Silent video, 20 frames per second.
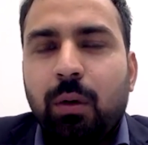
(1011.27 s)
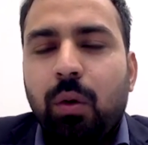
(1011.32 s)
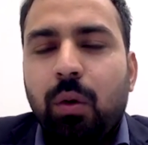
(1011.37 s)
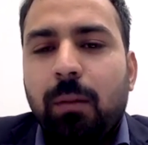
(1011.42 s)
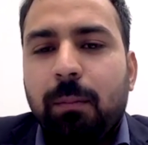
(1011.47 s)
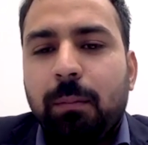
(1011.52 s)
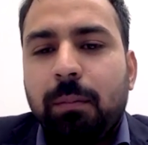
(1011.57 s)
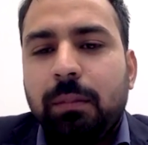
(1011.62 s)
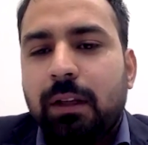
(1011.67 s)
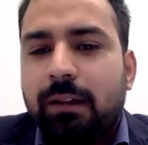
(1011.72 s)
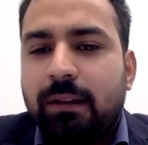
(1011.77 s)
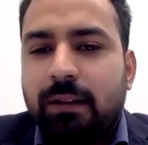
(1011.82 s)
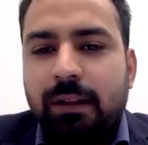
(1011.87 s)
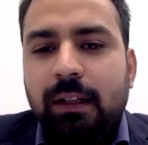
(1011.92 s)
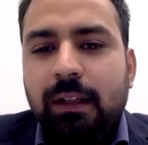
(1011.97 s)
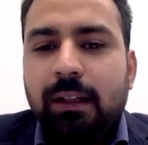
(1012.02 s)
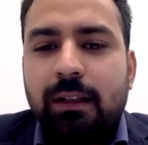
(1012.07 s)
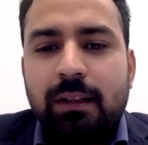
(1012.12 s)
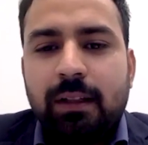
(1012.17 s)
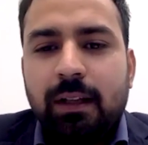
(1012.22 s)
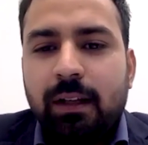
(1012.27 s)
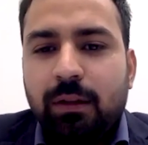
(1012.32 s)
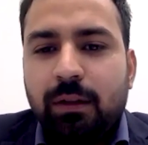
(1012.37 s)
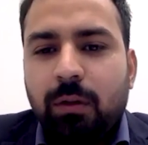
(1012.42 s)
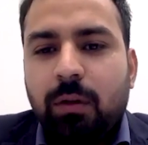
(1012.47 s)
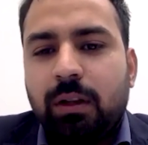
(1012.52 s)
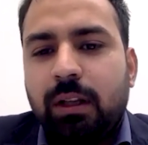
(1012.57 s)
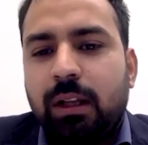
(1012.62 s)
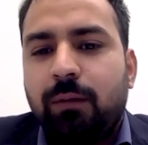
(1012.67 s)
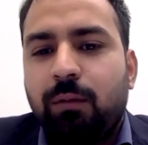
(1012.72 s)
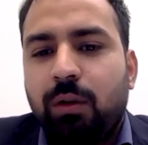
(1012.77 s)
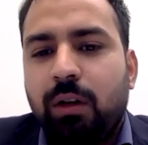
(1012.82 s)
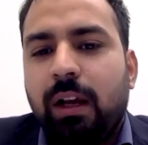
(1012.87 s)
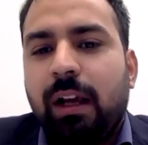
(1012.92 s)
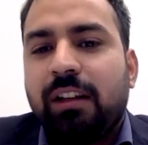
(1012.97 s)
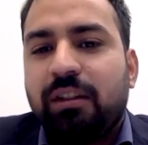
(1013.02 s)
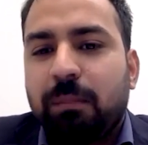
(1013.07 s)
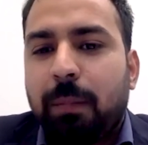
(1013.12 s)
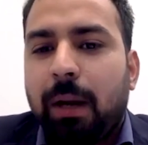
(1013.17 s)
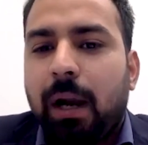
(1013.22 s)
roll up the seats and, you know, they would
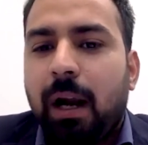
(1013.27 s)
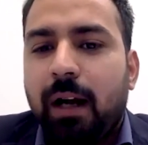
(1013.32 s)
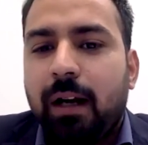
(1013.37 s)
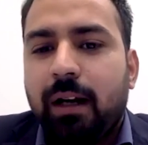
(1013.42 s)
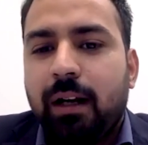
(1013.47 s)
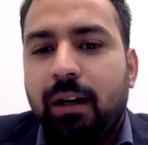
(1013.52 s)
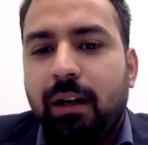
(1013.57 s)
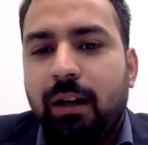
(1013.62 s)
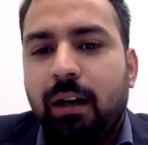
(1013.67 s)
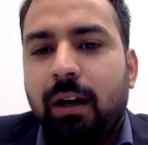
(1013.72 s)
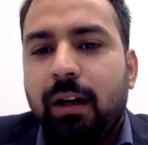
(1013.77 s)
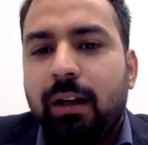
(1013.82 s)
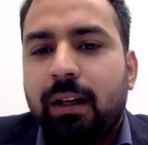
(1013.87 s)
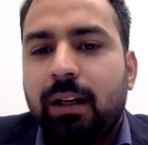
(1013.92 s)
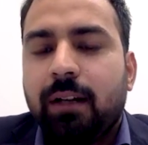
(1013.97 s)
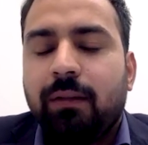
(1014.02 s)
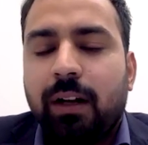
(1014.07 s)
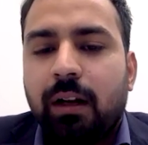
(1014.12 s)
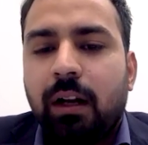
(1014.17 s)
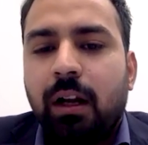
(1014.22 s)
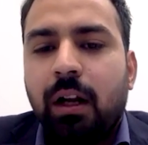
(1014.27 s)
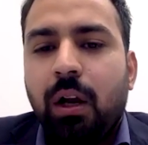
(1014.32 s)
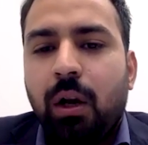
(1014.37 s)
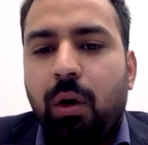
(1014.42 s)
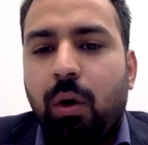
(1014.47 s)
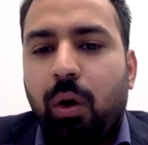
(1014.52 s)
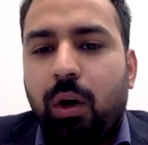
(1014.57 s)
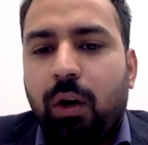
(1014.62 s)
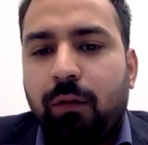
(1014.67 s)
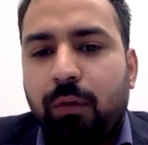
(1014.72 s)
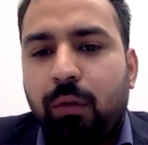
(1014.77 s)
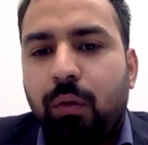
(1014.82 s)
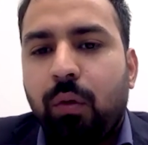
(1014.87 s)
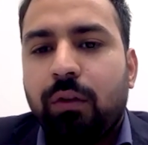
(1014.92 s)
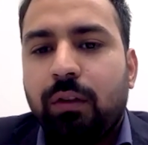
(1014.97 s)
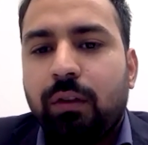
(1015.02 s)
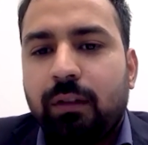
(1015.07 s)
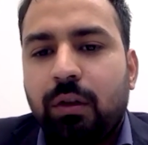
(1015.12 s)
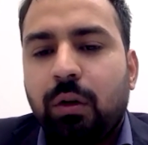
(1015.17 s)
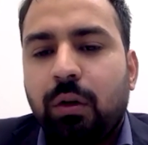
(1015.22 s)
expand and give a lot of
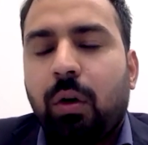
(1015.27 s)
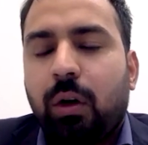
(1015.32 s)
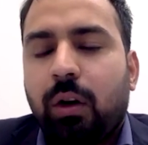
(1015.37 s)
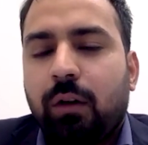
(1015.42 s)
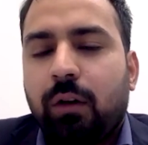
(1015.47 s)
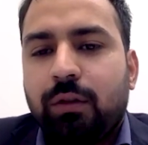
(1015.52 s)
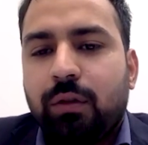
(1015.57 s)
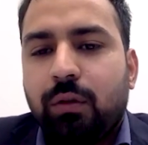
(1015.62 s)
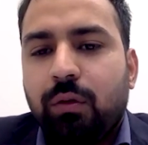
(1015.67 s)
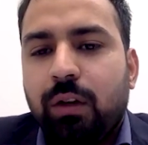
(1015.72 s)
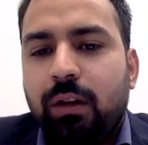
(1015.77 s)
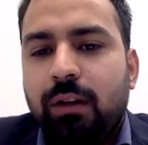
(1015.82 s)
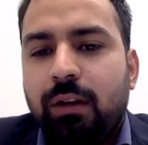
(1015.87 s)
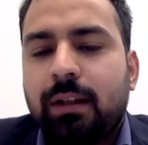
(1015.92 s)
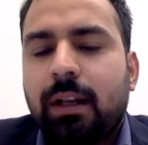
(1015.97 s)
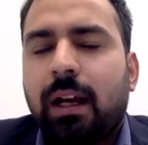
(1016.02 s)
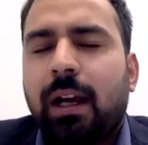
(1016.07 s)
courses to a lot of students.